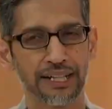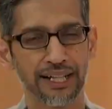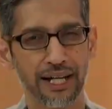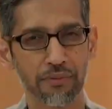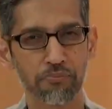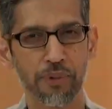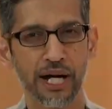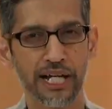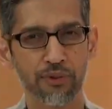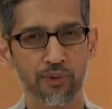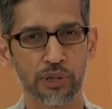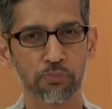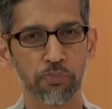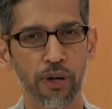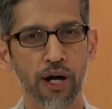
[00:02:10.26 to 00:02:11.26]
Combined
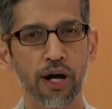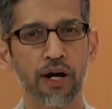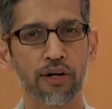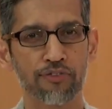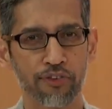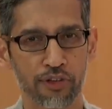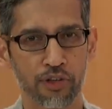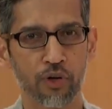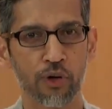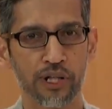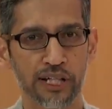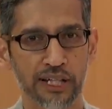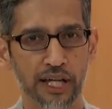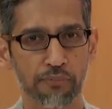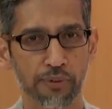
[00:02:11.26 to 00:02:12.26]
with powerful
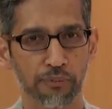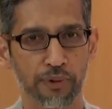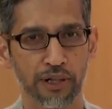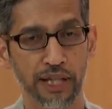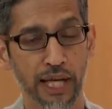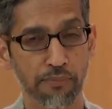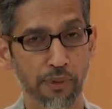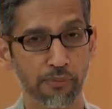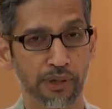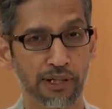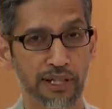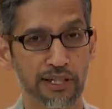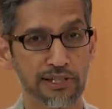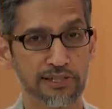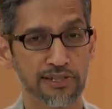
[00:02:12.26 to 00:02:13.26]
coding cap
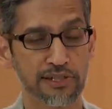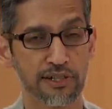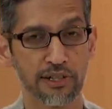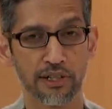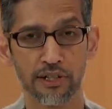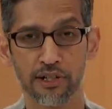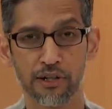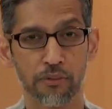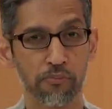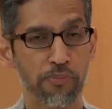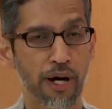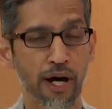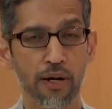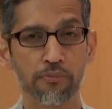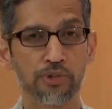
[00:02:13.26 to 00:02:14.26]
capabilities,
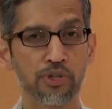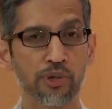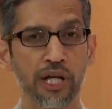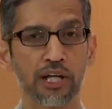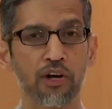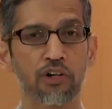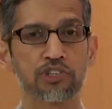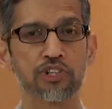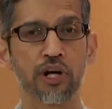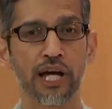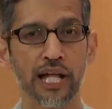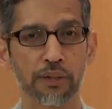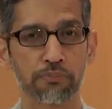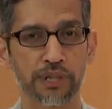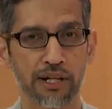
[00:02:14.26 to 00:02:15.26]
PaLM two can also
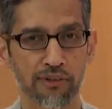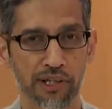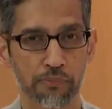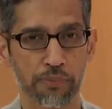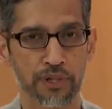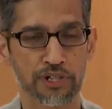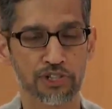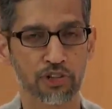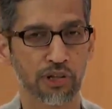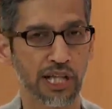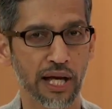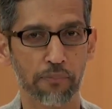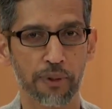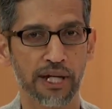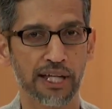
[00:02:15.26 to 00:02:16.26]
help developers
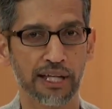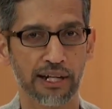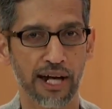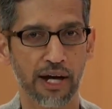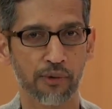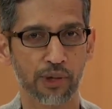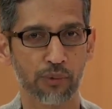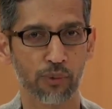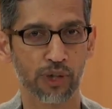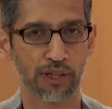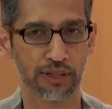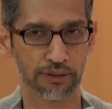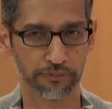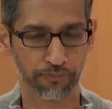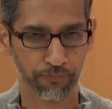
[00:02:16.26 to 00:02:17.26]
collaborating around the
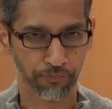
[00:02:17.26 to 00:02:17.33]
world.